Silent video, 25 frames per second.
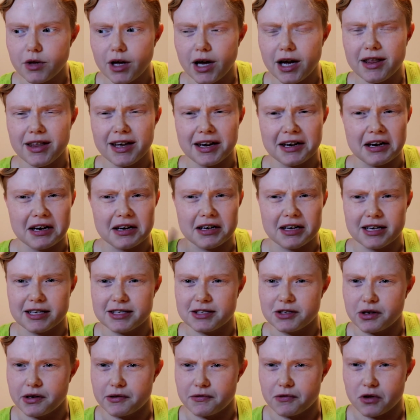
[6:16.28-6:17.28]
And that got
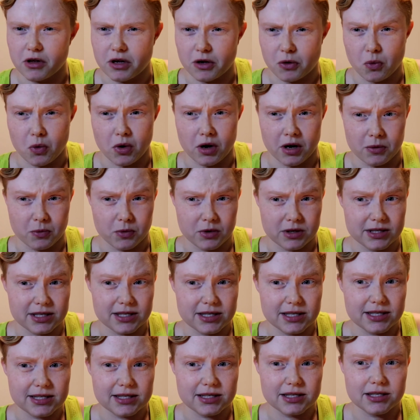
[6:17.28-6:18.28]
canceled after like, what, 1
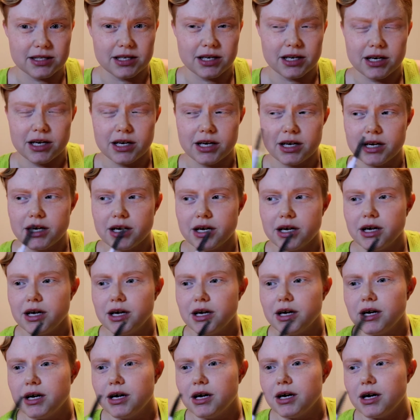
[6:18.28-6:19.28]
season?
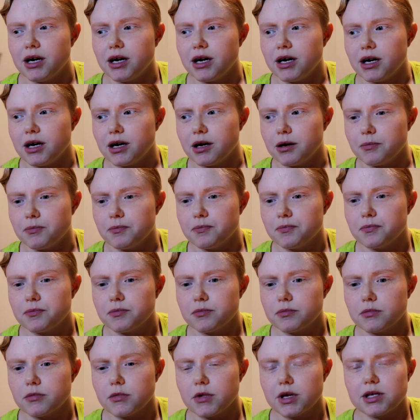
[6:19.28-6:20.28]

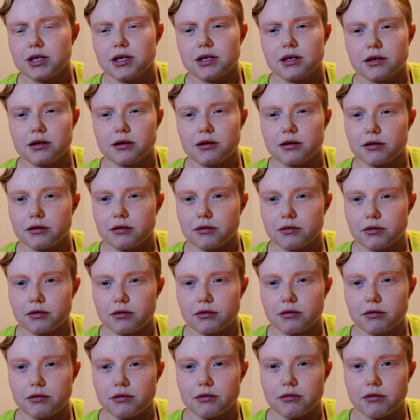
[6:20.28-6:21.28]
It's a
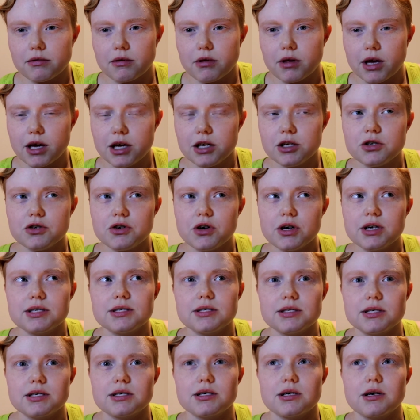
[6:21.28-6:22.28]

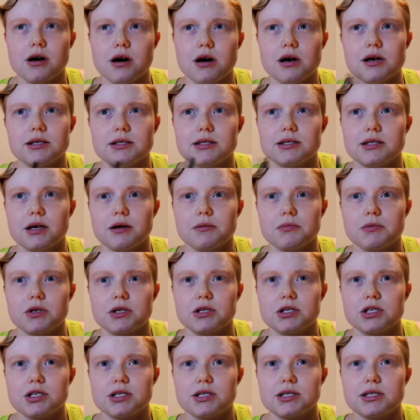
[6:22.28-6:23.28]
interesting concept.
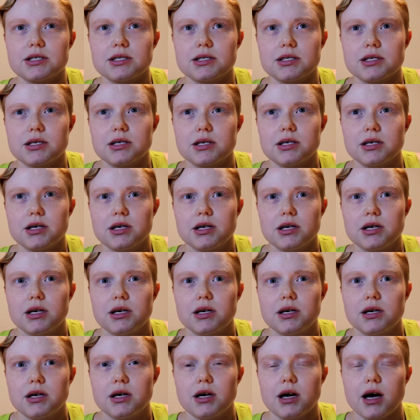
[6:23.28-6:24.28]
It just...
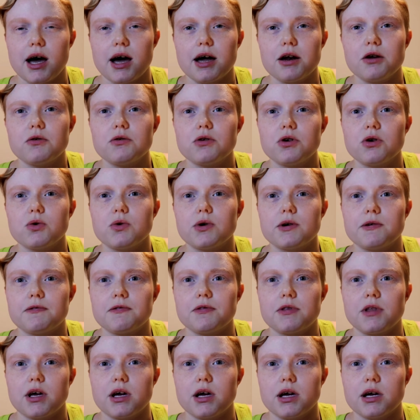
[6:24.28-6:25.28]
I don't know if
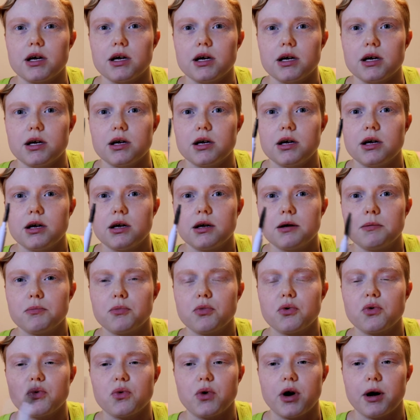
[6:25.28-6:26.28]
they
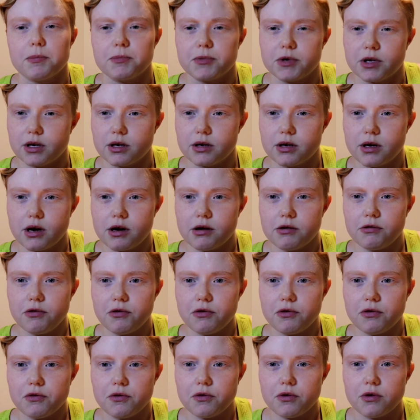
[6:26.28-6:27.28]
prepped it
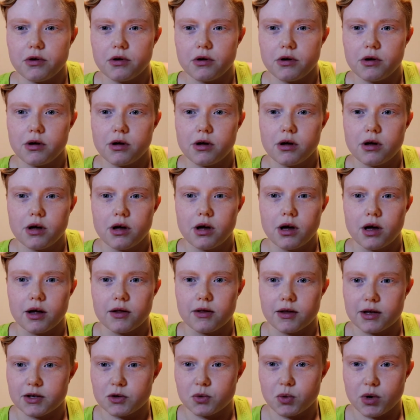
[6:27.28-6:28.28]
enough.
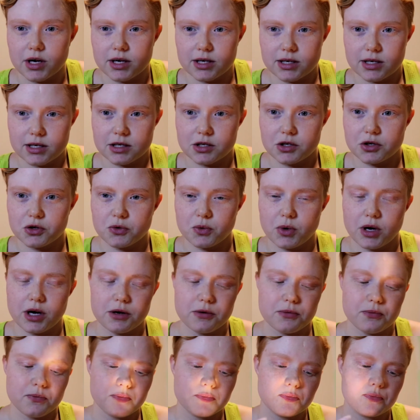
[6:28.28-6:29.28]
And that's why it didn't do
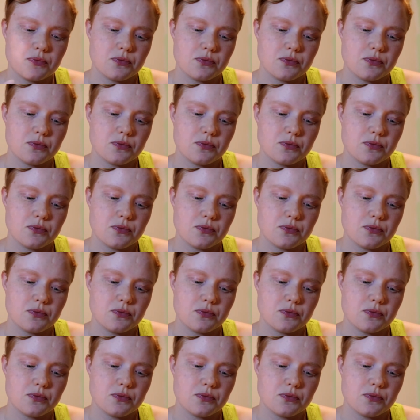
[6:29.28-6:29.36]
well.